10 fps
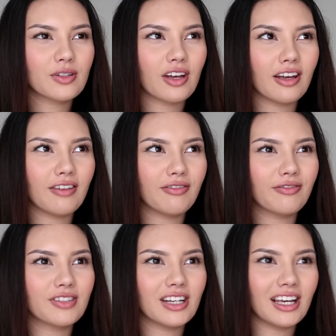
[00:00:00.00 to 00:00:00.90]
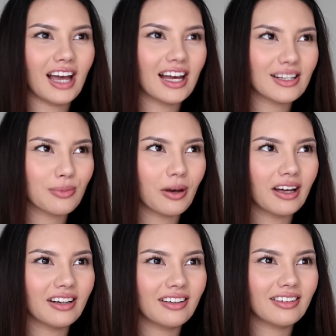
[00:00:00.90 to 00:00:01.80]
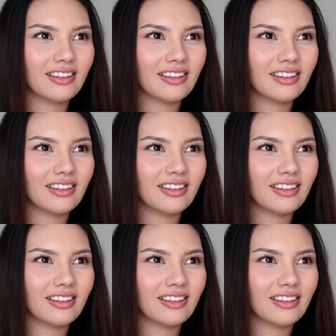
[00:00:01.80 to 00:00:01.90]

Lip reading: so if she has one,